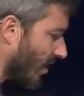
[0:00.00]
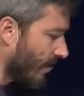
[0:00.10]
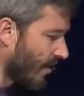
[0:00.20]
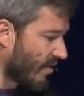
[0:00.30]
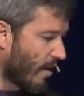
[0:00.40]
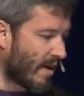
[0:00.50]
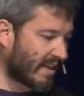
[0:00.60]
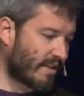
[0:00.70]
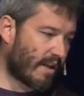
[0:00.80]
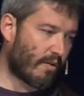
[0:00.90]
the
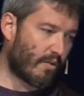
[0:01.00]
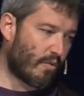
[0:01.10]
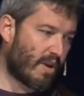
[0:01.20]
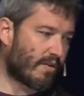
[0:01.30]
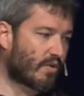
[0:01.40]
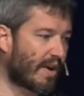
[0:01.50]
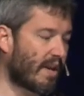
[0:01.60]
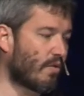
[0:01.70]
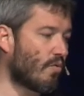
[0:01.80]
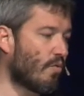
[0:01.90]
drawbacks that we are
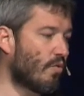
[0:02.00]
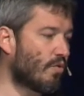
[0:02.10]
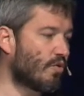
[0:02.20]
trying to